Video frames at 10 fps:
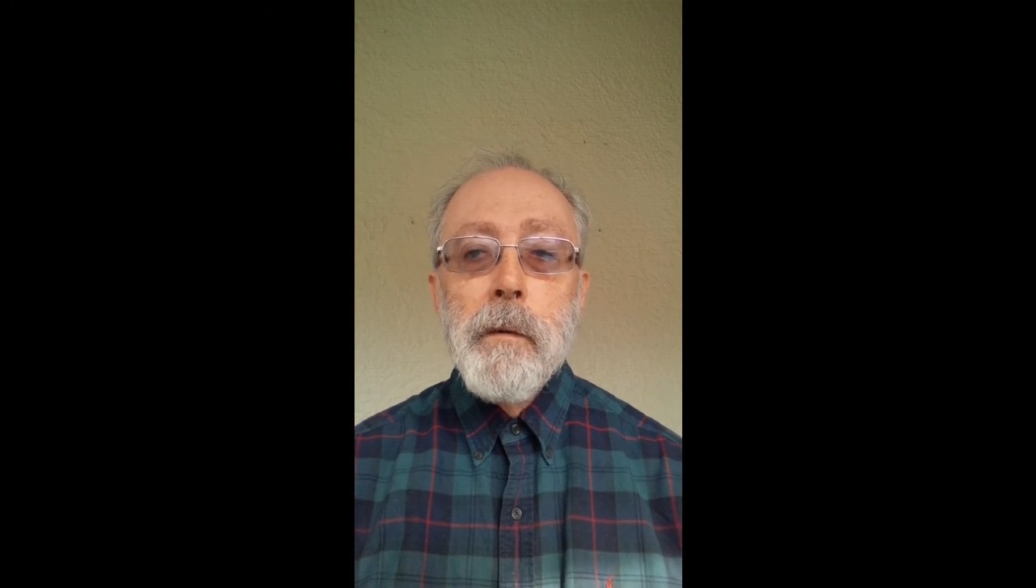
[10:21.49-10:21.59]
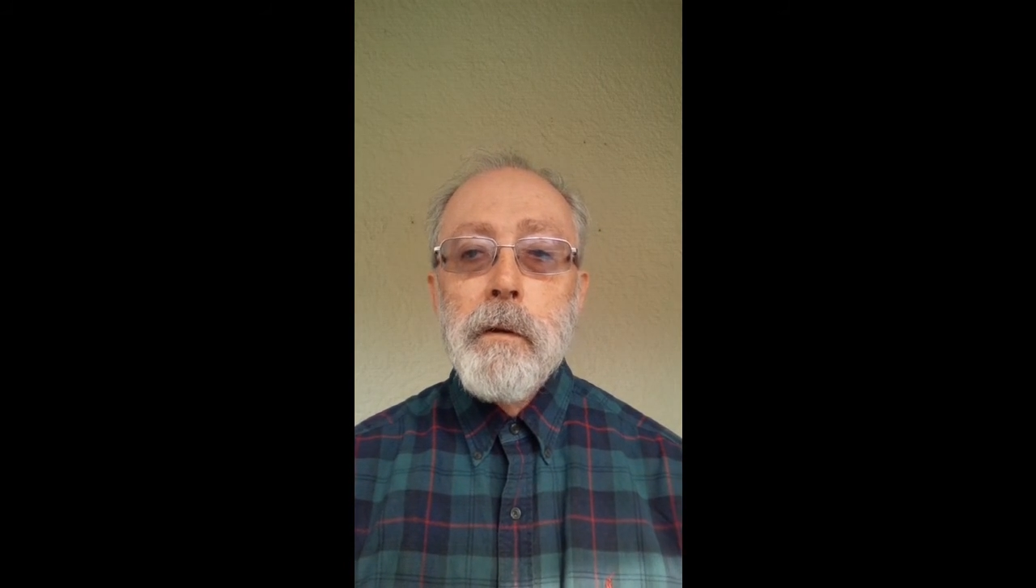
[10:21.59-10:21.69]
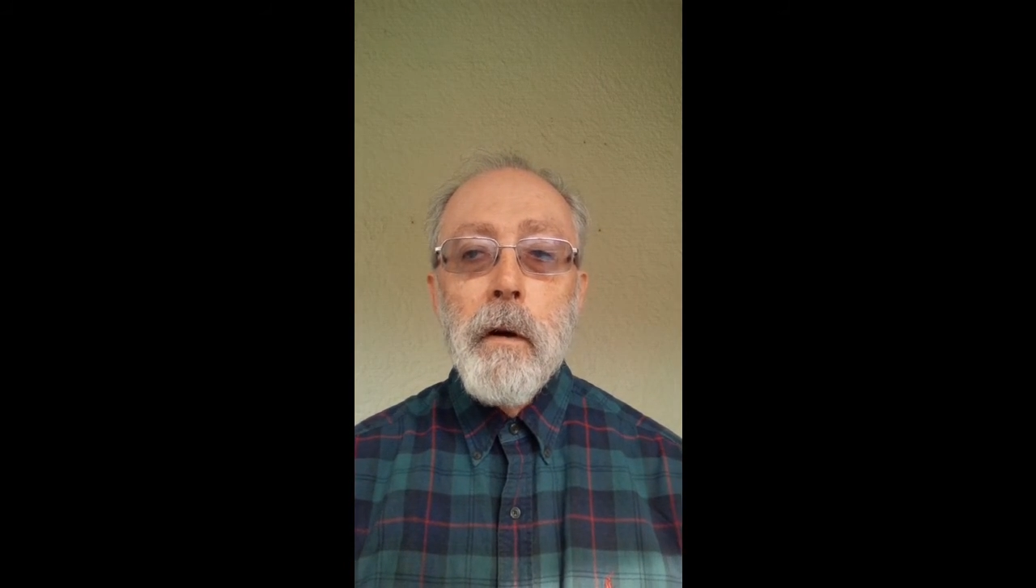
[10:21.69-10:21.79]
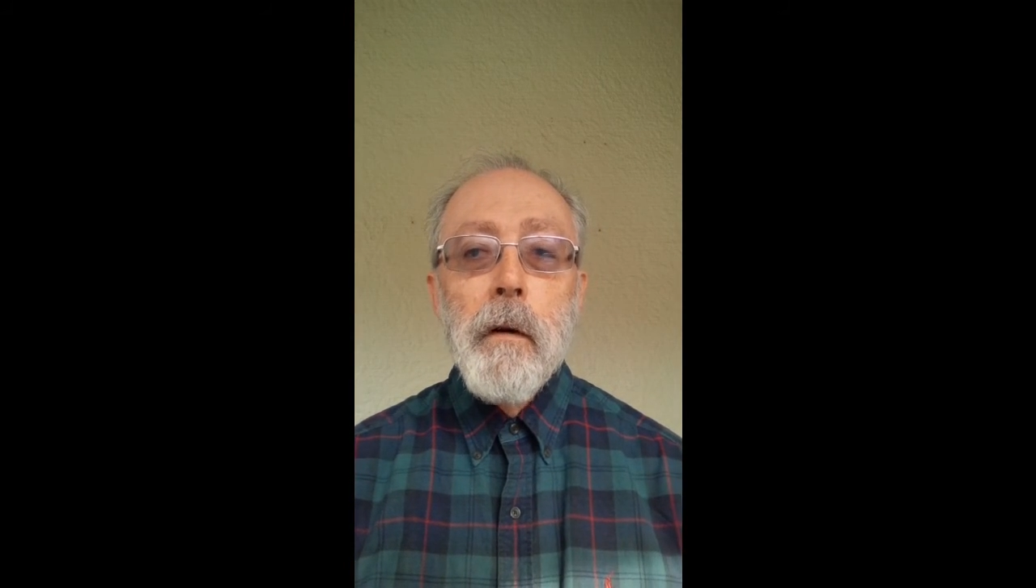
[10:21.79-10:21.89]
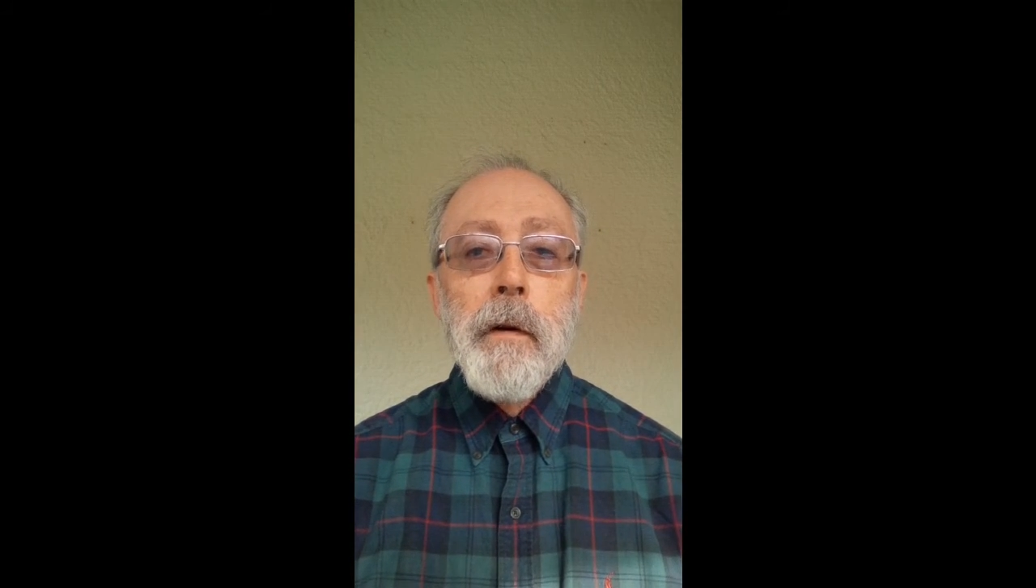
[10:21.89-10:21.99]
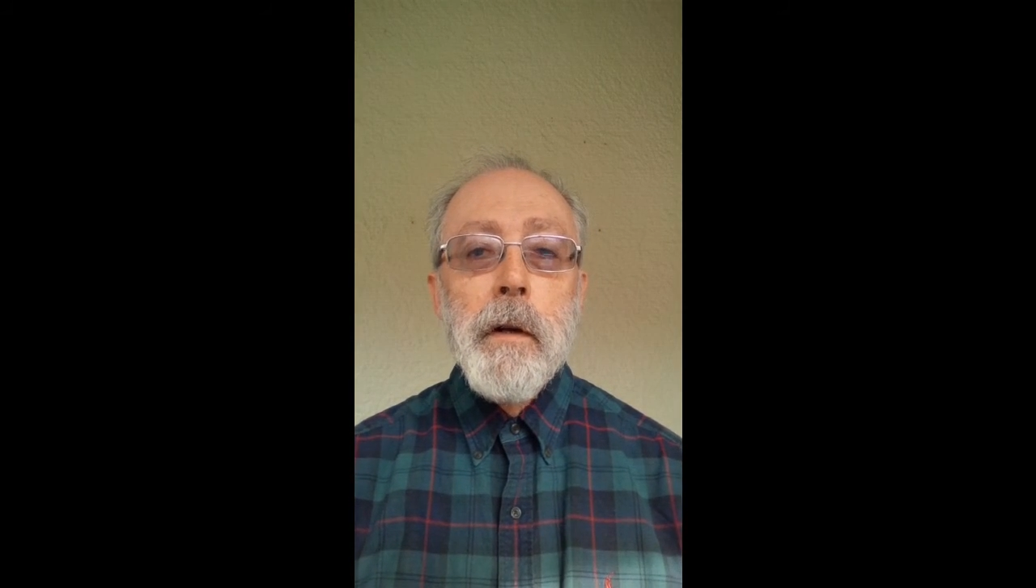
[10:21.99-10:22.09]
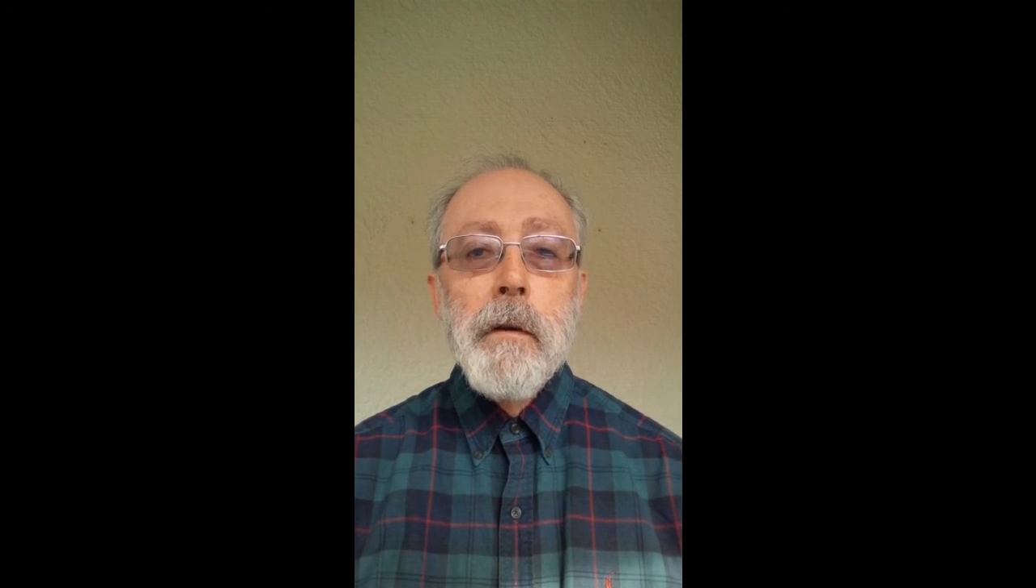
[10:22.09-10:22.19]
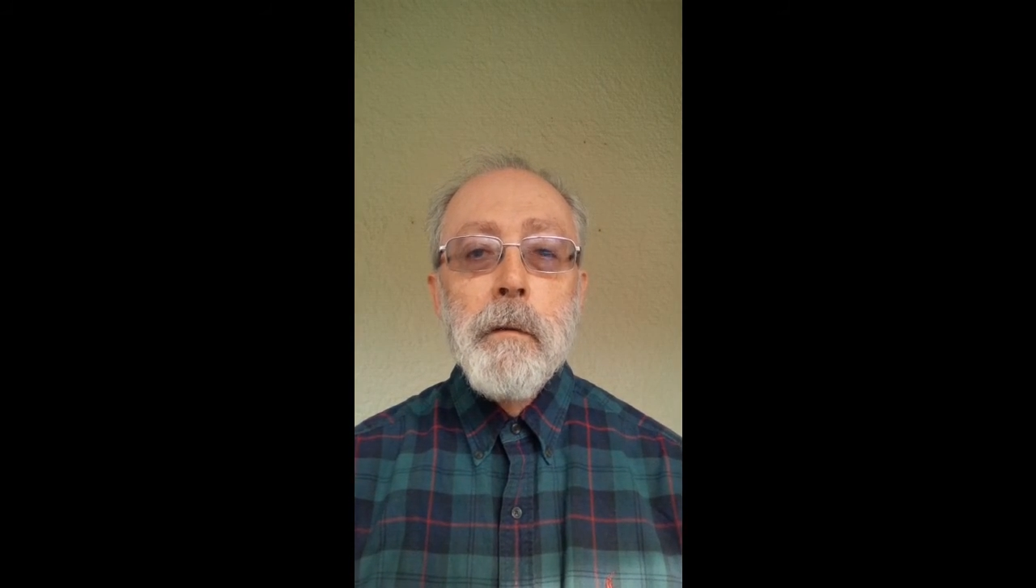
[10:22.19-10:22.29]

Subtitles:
resolving a